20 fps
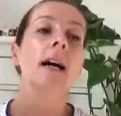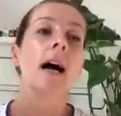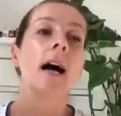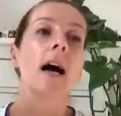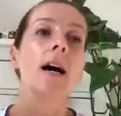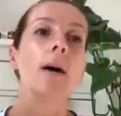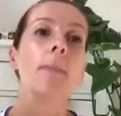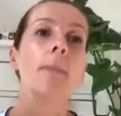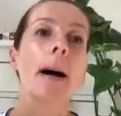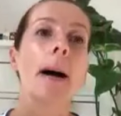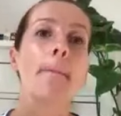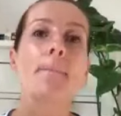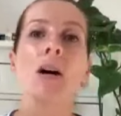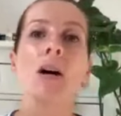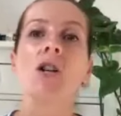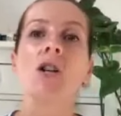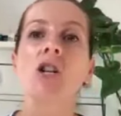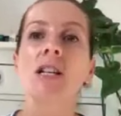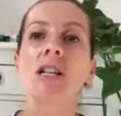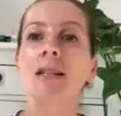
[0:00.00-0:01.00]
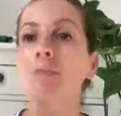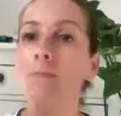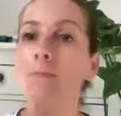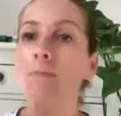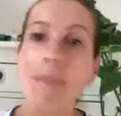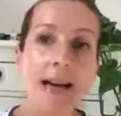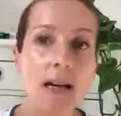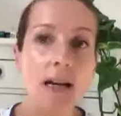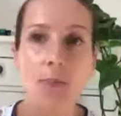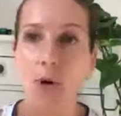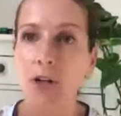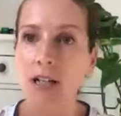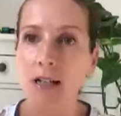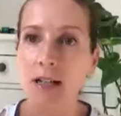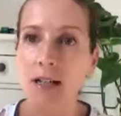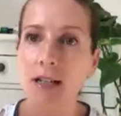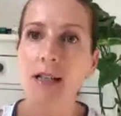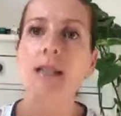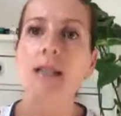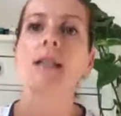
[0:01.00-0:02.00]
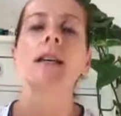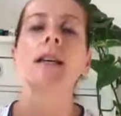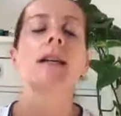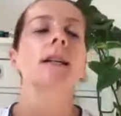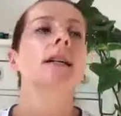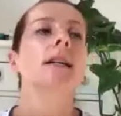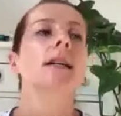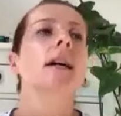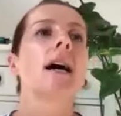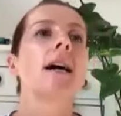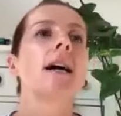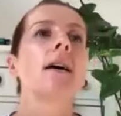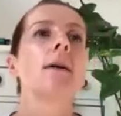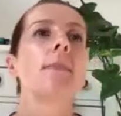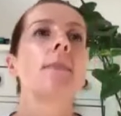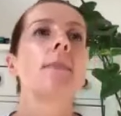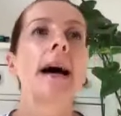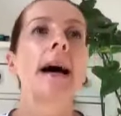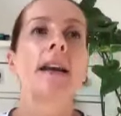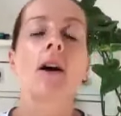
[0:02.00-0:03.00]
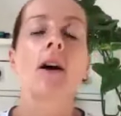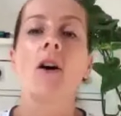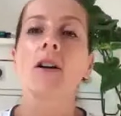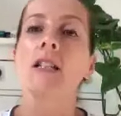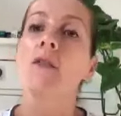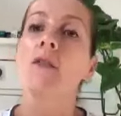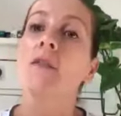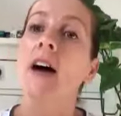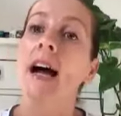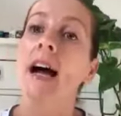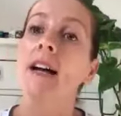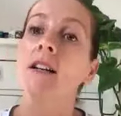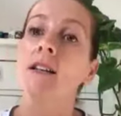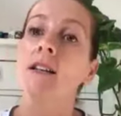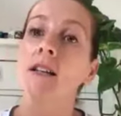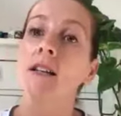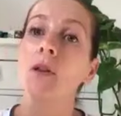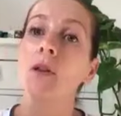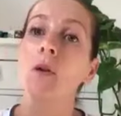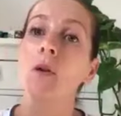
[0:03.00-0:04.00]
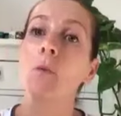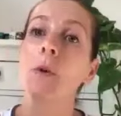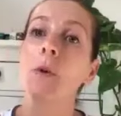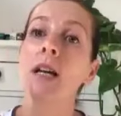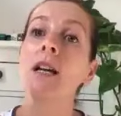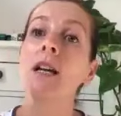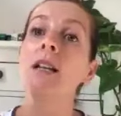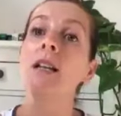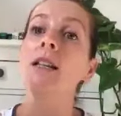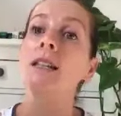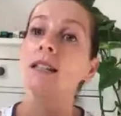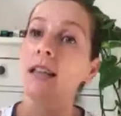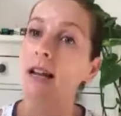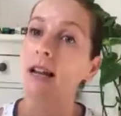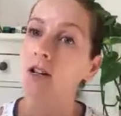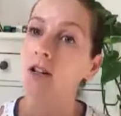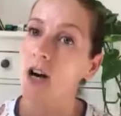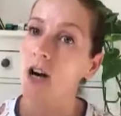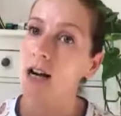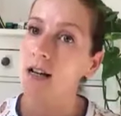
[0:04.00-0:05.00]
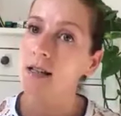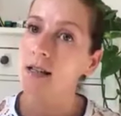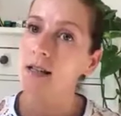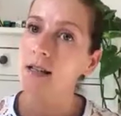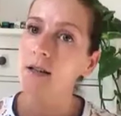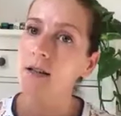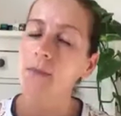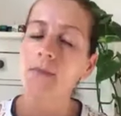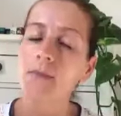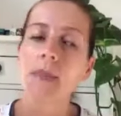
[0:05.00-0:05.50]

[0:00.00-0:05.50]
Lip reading: and purchased many products and artifacts so that we can set dress.